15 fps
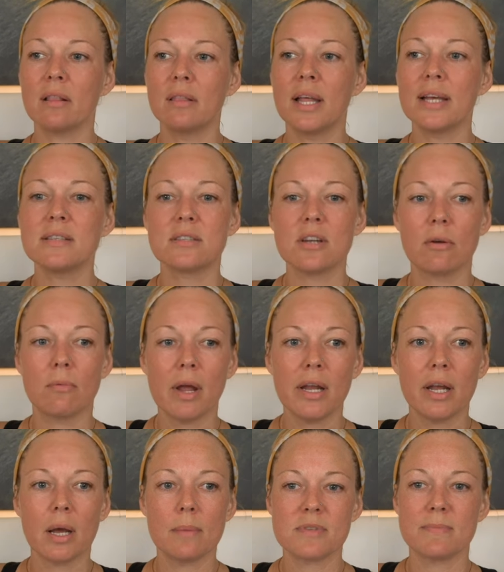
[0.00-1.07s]
let's start
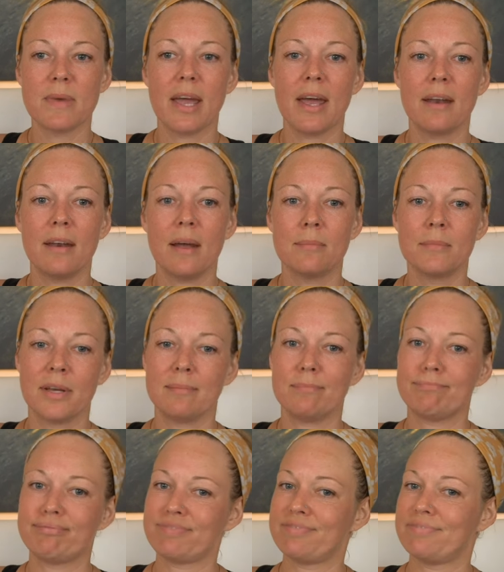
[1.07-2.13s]
running comes to my head and I'm like,
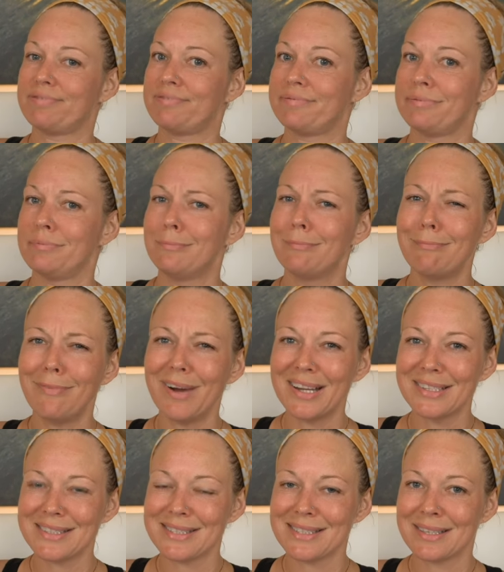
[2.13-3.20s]

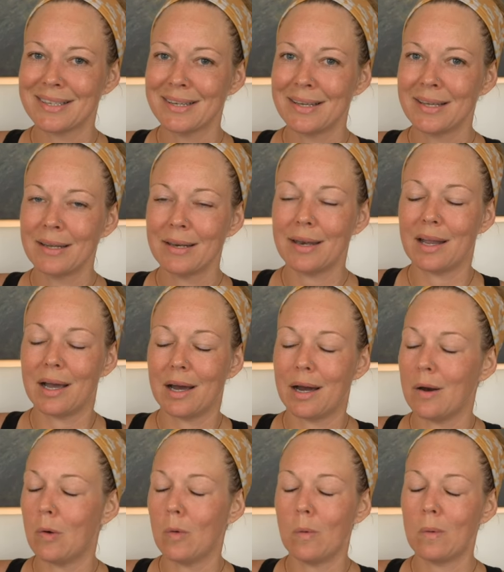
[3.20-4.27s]
what?
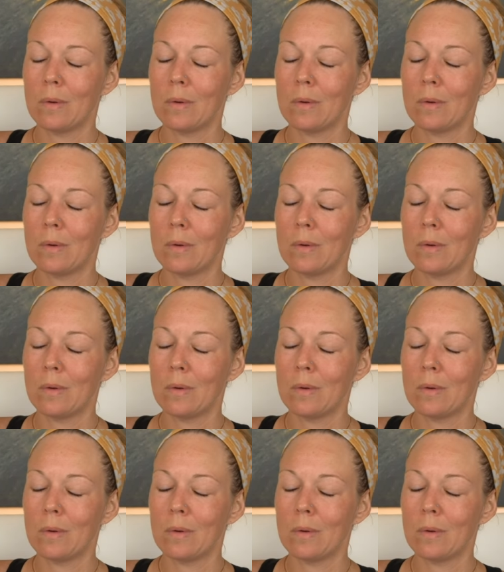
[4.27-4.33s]
No.